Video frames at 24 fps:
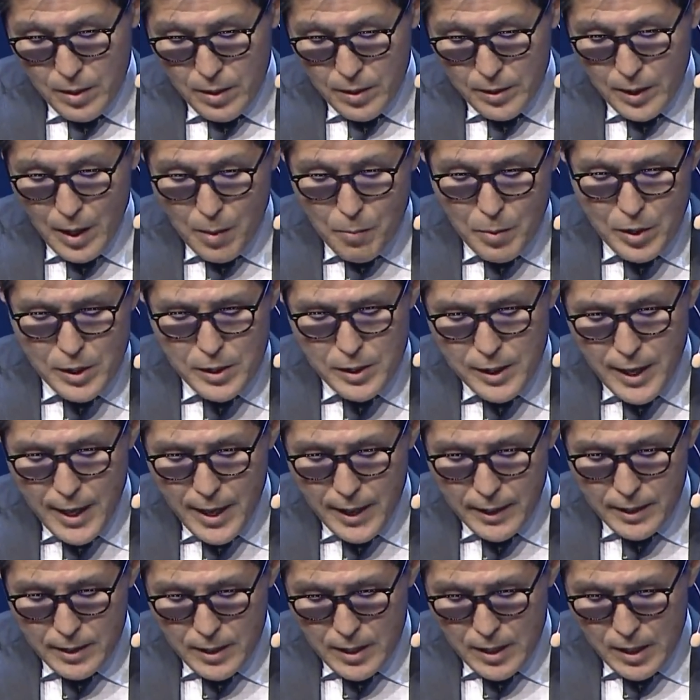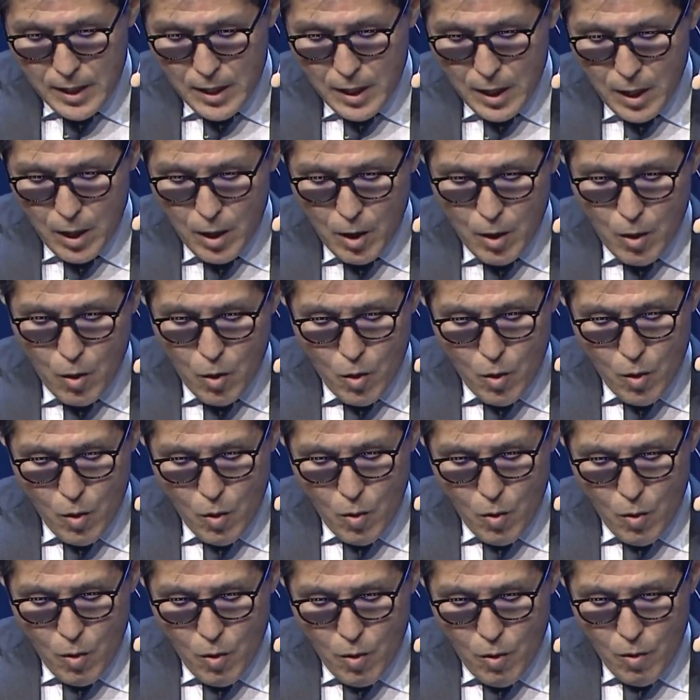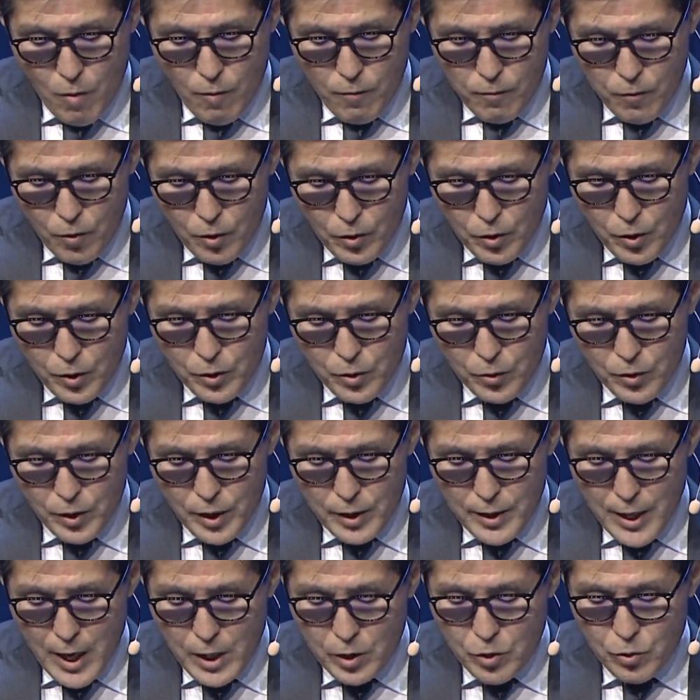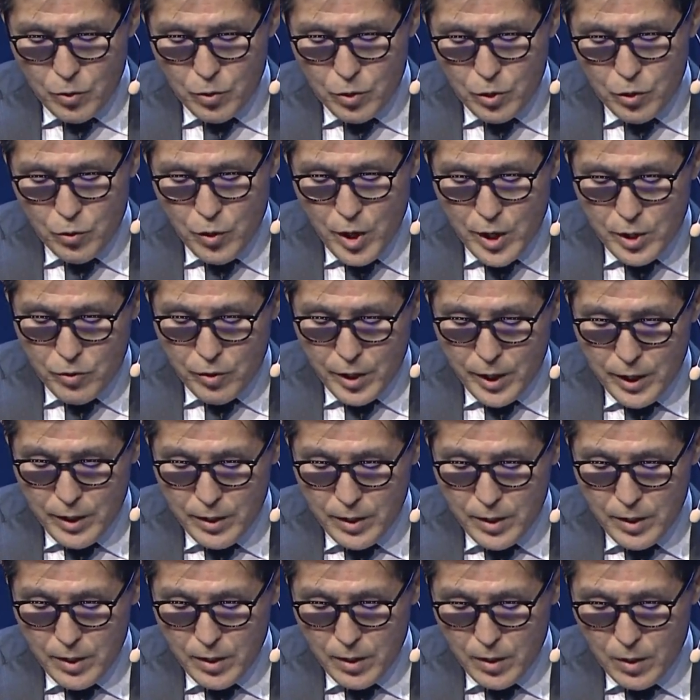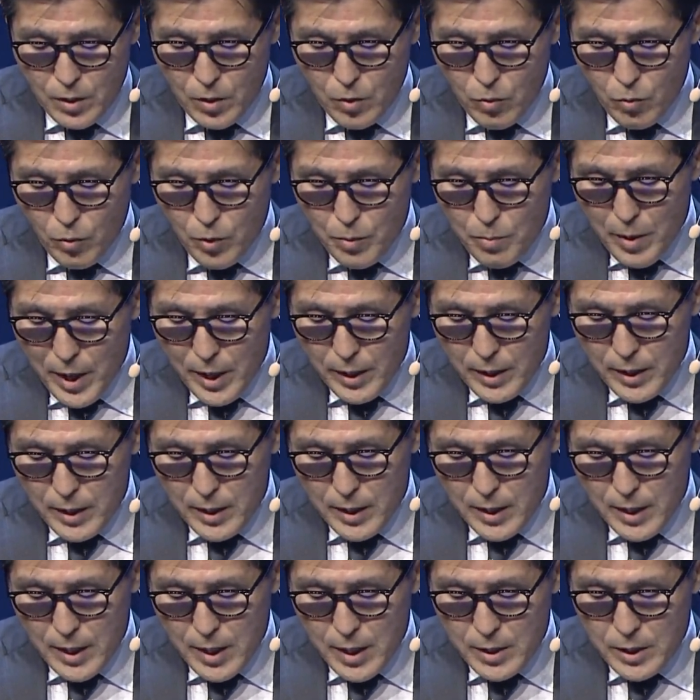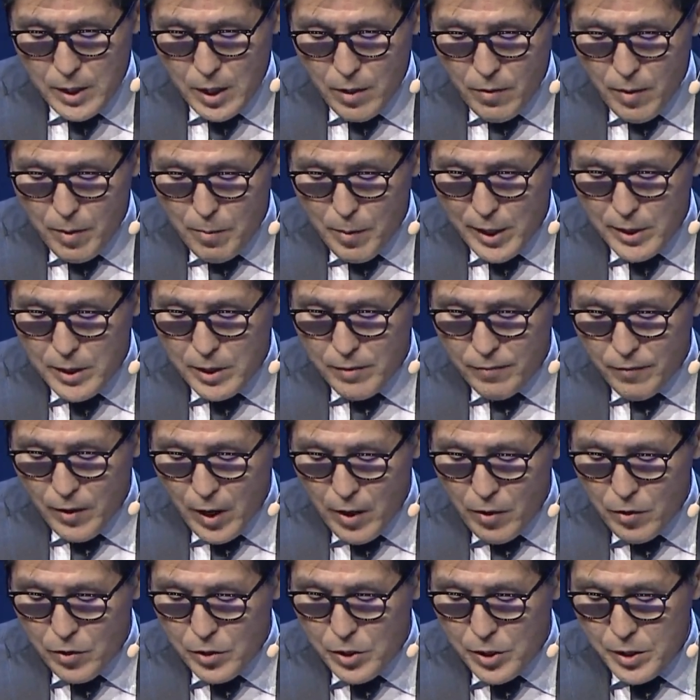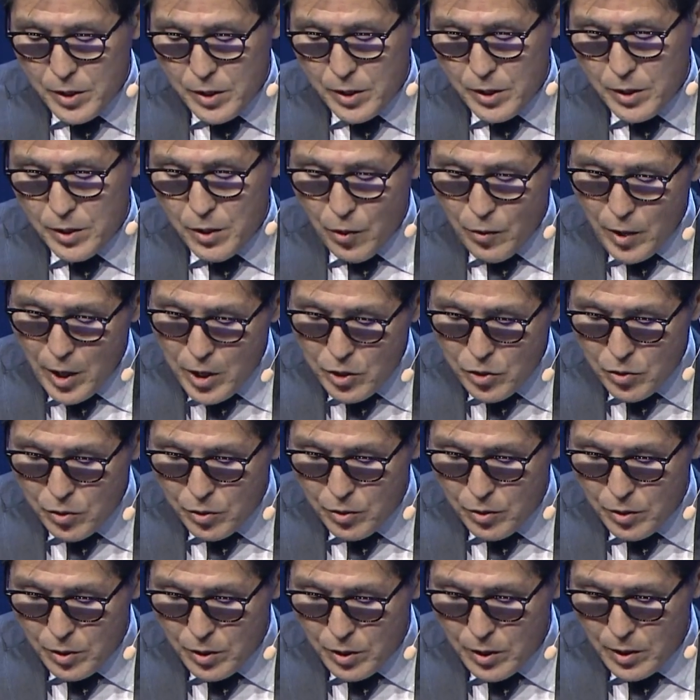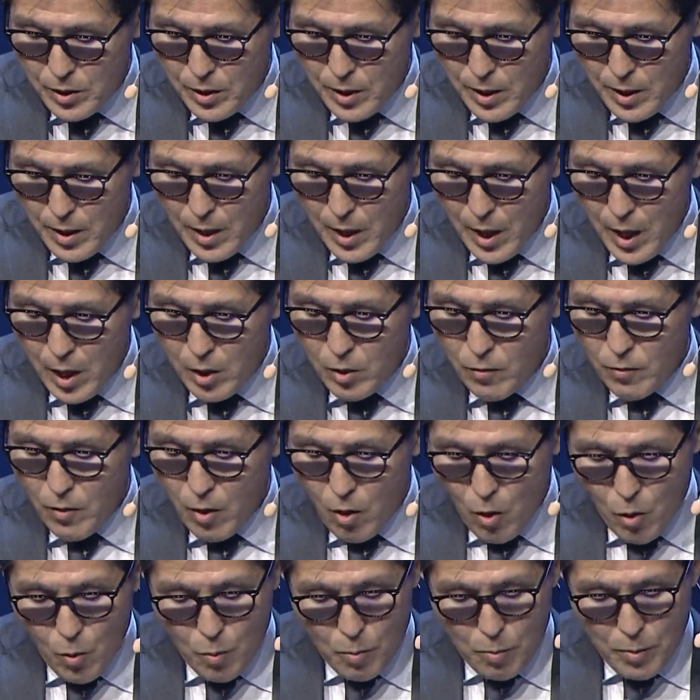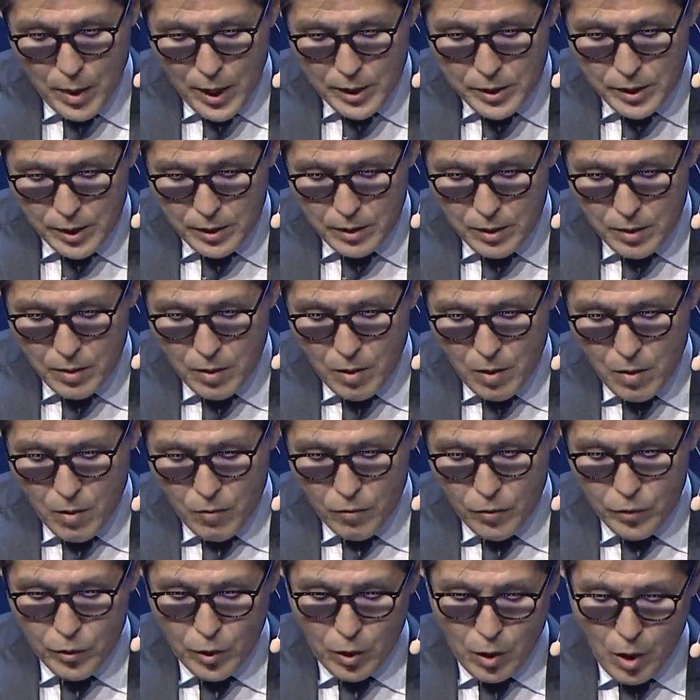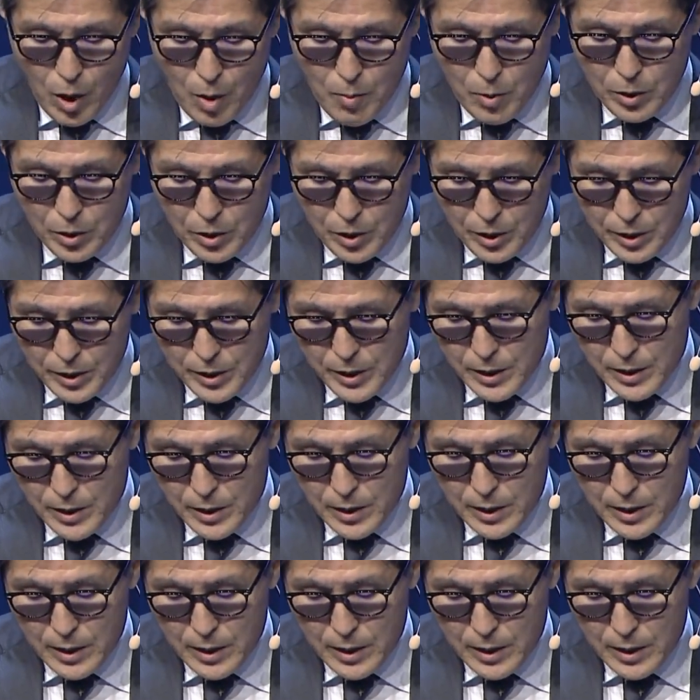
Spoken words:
That being said, further to the national treasury, JRA makes various donations out of our own budget for the common goods,